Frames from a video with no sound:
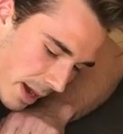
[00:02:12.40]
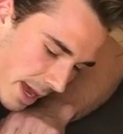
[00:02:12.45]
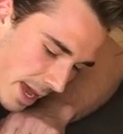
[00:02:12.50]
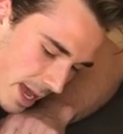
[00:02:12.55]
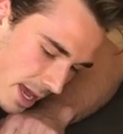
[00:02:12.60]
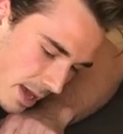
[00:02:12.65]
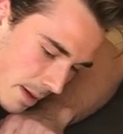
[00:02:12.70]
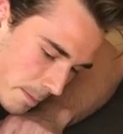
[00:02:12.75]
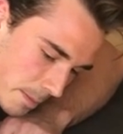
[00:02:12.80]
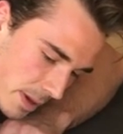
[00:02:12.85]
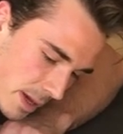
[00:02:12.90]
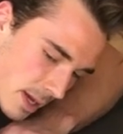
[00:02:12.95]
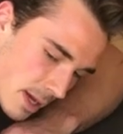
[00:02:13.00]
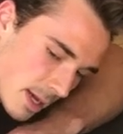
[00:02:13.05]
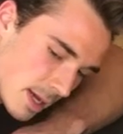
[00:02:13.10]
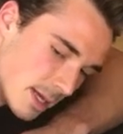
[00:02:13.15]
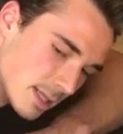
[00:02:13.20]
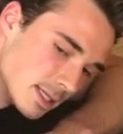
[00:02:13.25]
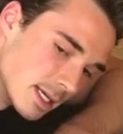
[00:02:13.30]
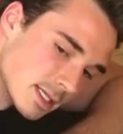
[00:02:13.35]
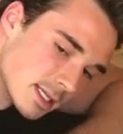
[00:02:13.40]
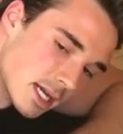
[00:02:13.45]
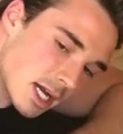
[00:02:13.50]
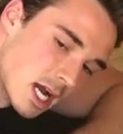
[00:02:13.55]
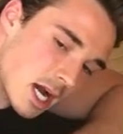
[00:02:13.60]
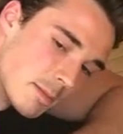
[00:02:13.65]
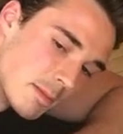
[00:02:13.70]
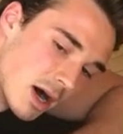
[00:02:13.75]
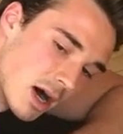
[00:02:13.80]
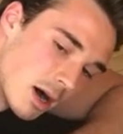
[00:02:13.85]
my hip
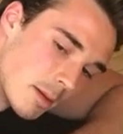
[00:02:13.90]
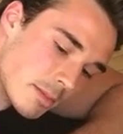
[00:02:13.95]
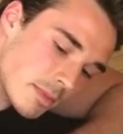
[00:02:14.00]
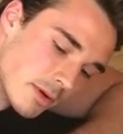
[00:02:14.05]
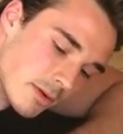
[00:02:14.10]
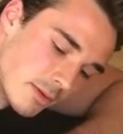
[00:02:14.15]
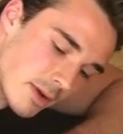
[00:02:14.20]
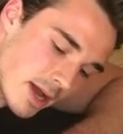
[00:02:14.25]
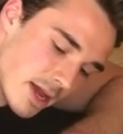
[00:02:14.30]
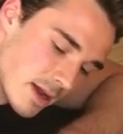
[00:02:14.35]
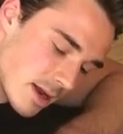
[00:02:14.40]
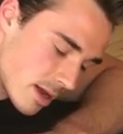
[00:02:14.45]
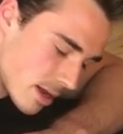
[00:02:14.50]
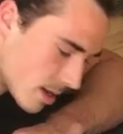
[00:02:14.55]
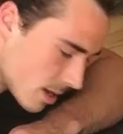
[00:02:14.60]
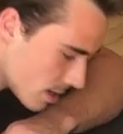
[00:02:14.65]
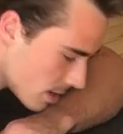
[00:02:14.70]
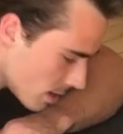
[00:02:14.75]
doesn't come up, right?